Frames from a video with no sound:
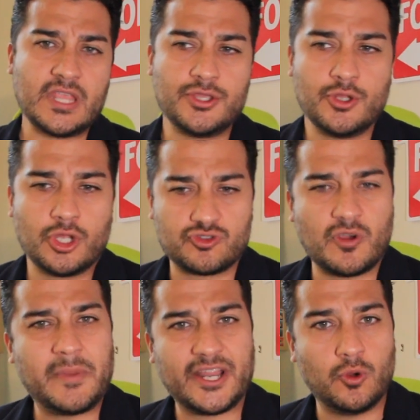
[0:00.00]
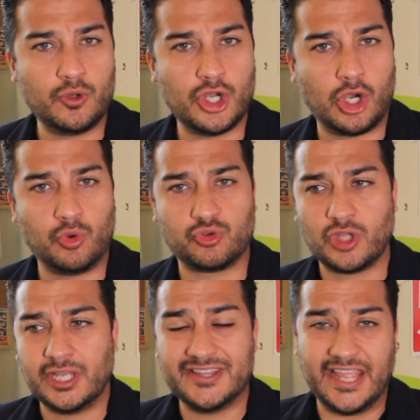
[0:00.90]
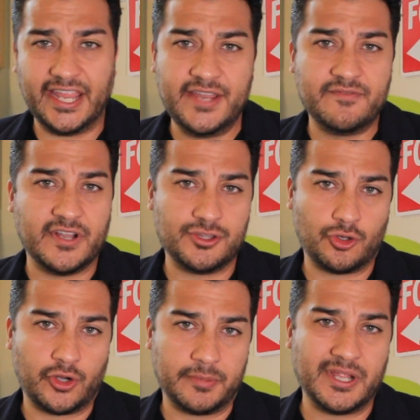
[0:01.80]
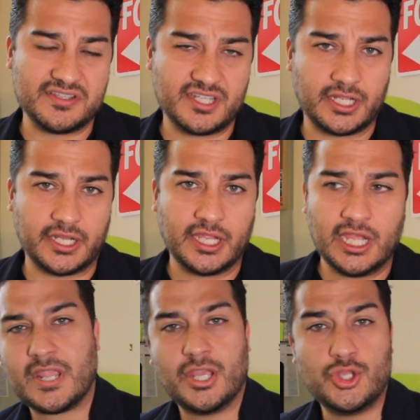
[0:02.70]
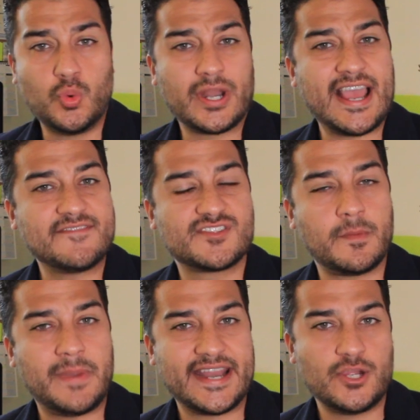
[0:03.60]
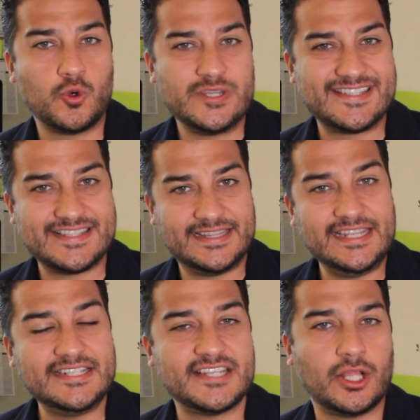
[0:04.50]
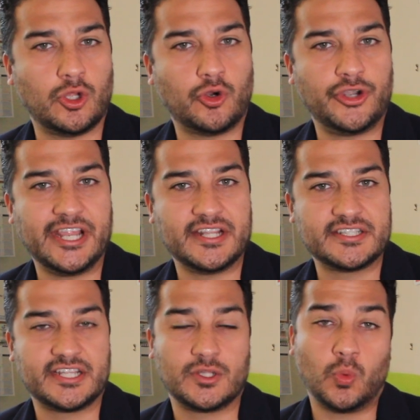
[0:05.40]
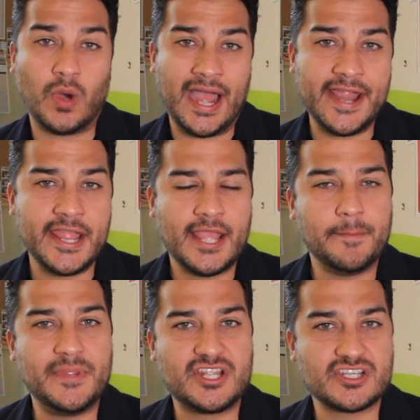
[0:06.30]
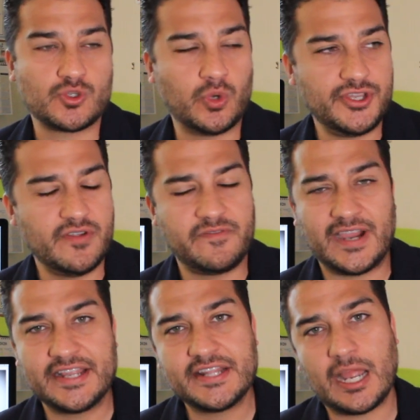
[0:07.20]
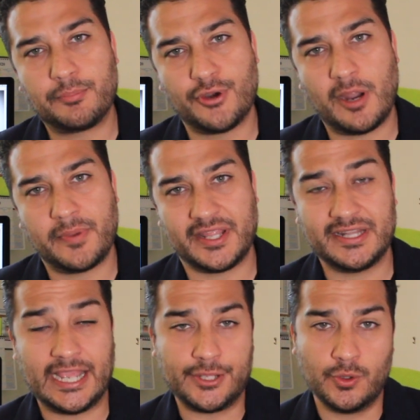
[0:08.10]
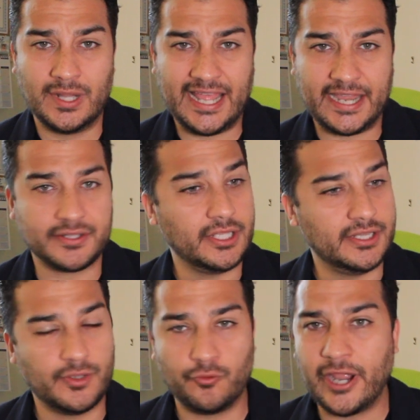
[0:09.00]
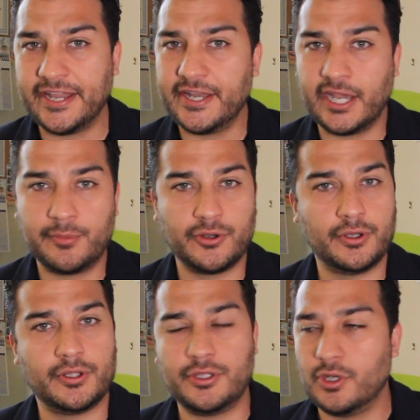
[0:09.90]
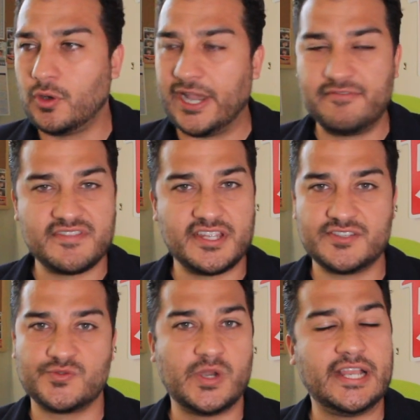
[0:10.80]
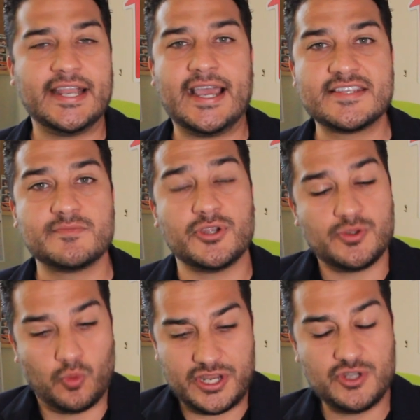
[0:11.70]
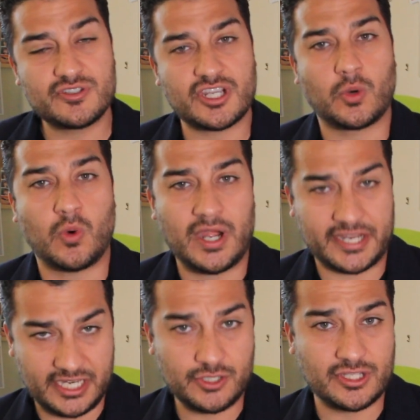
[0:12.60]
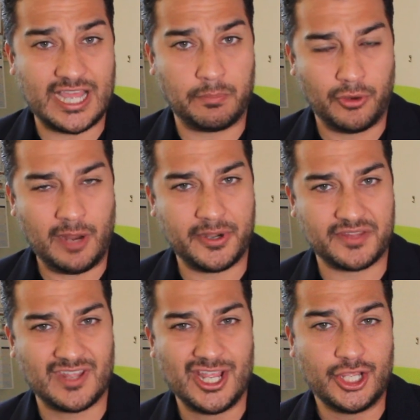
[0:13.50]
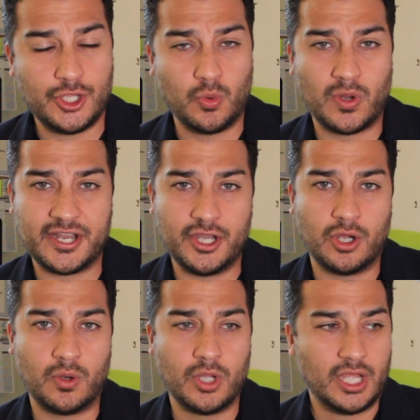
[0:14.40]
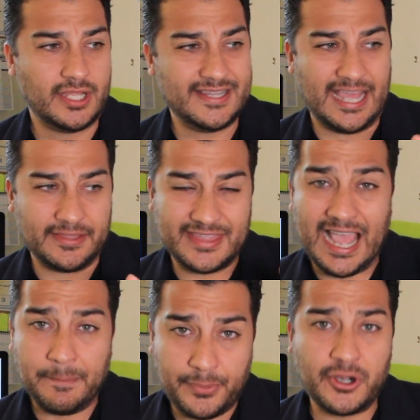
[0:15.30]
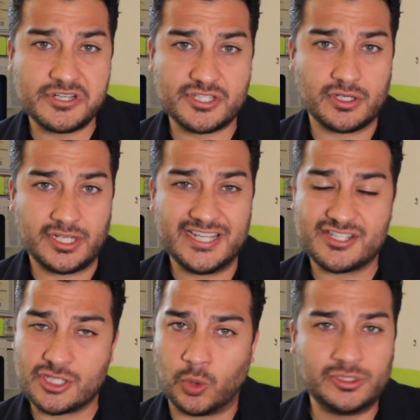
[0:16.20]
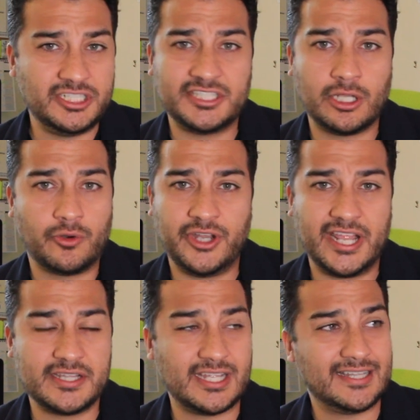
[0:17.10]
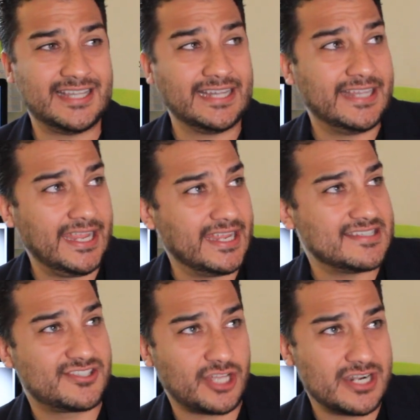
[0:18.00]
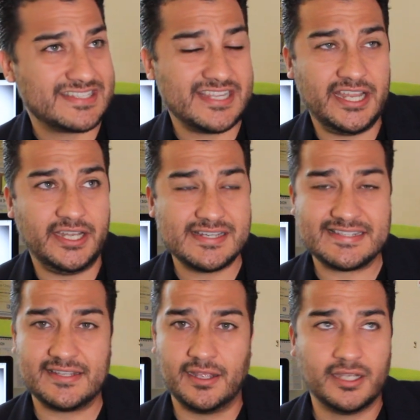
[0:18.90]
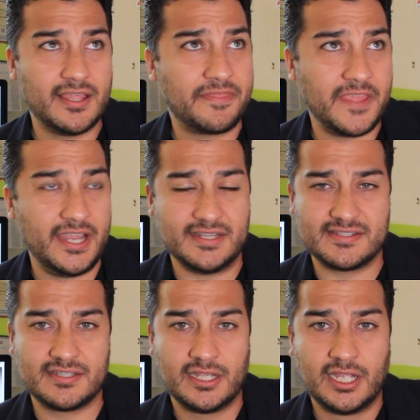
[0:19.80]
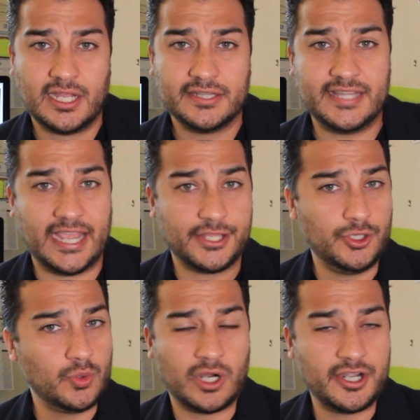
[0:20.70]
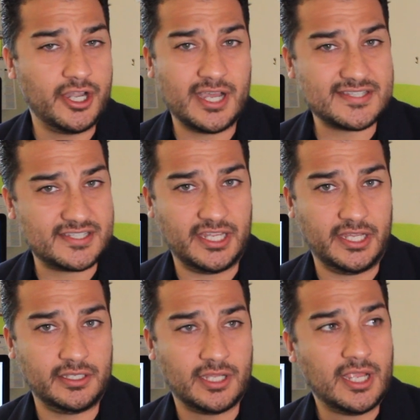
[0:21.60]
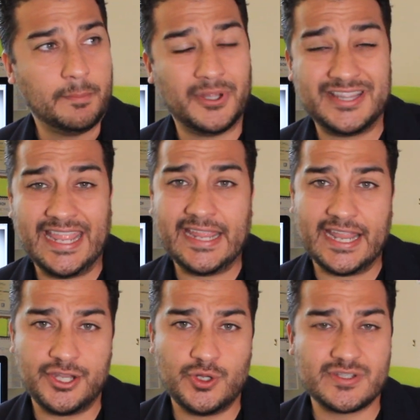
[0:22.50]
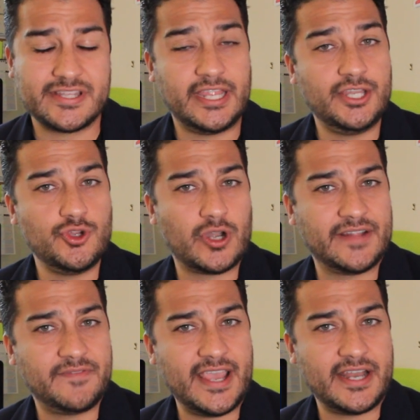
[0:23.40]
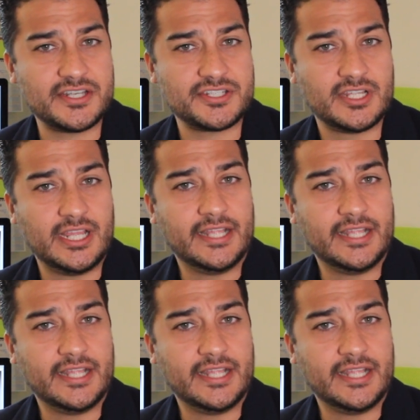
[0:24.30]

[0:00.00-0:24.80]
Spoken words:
You know, somebody who knows the inventory, basically. You want to have somebody who is detail oriented. Why? Because when you find that property that you like in the right neighborhood, you know, everything is really nice, but when you start walking into that properties, you want to know that that person is so detail oriented that they can start seeing things that you are not seeing, but they can use it in your advantage.